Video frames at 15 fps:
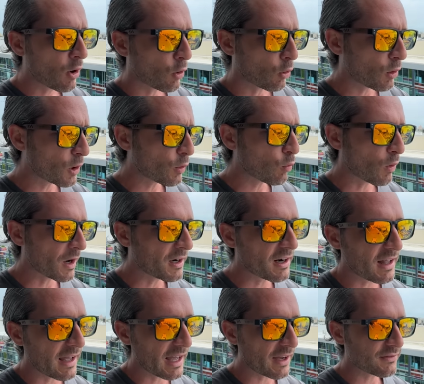or
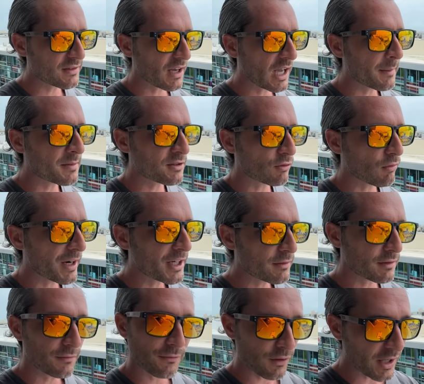1.5 times the rate of
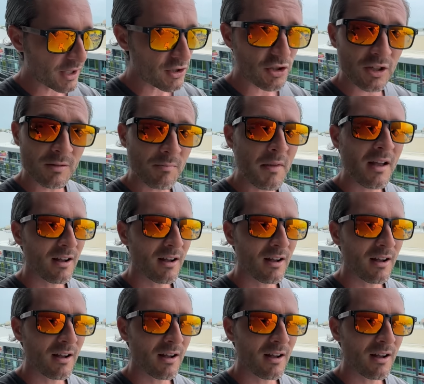inflation,